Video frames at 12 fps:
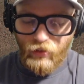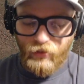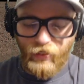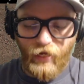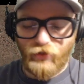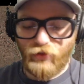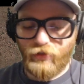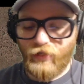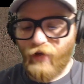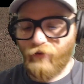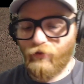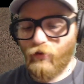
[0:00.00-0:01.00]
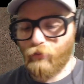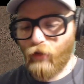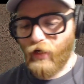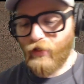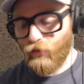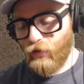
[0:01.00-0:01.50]
Gnashers have
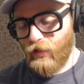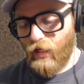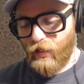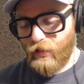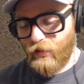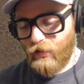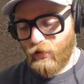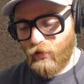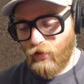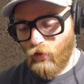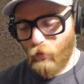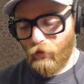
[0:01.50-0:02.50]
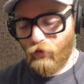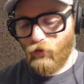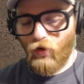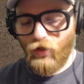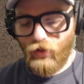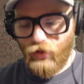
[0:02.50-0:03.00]
bright green eyes with
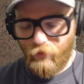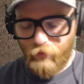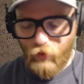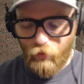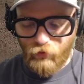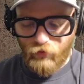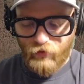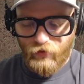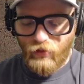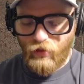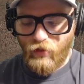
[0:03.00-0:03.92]
cross-shaped pupils.